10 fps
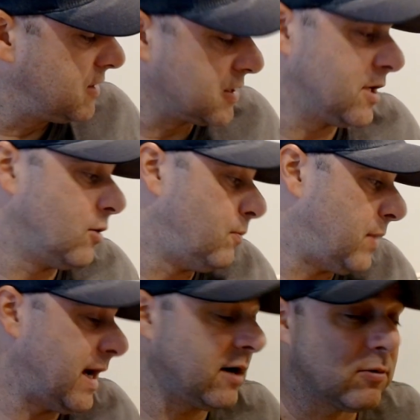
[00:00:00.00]
is going to go
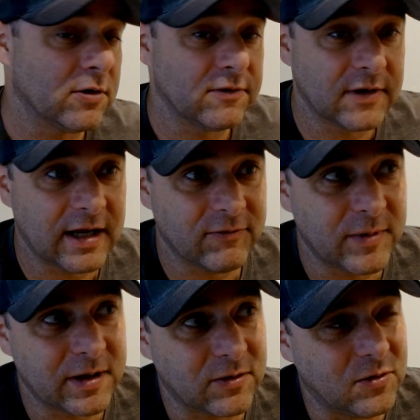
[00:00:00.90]
backwards in
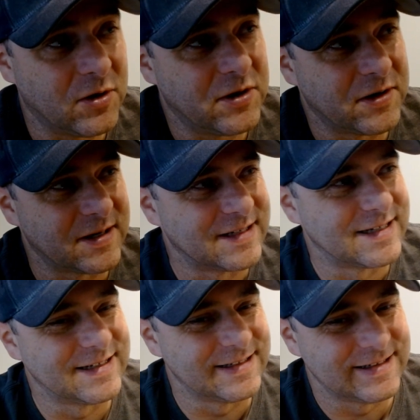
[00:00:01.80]
alphabetical order.
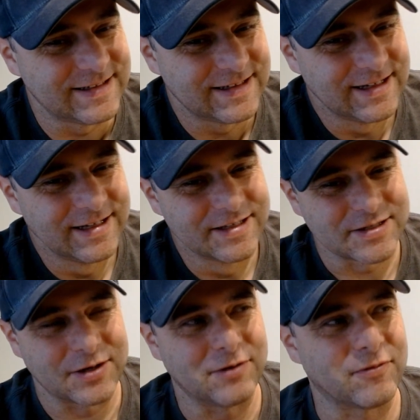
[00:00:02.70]
It's
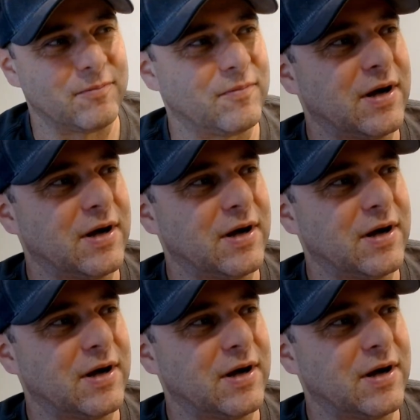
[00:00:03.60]
going to go from